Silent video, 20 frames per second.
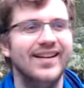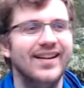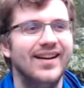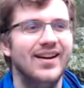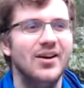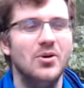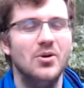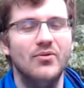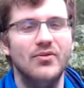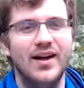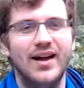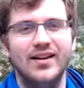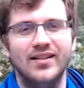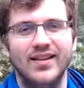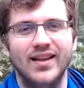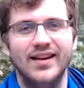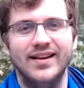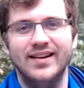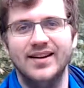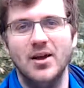without
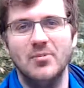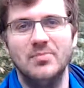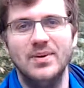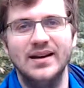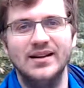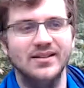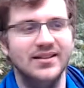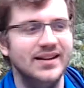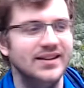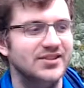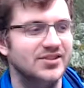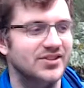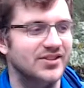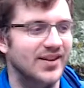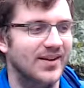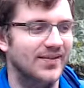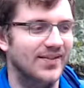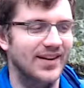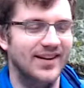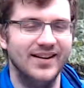like a big leash or
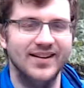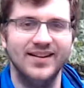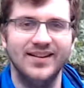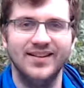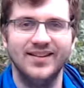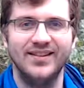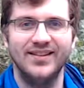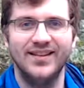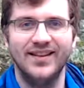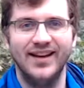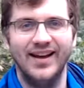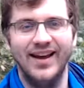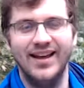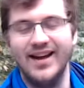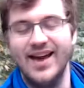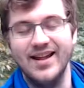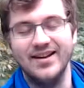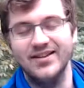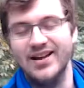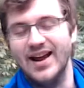something. I,
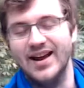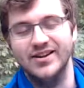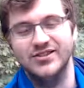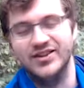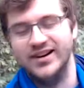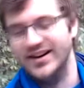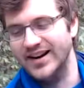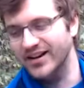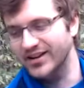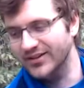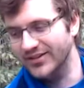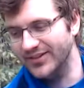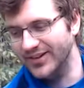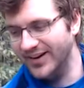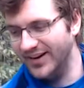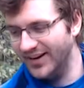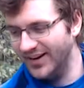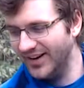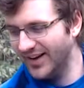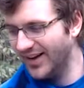I don't know how to train an
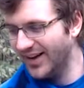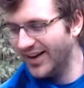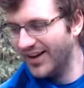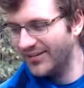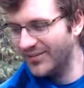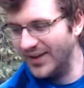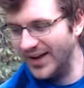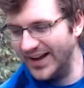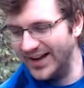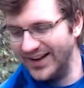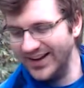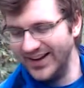elephant, but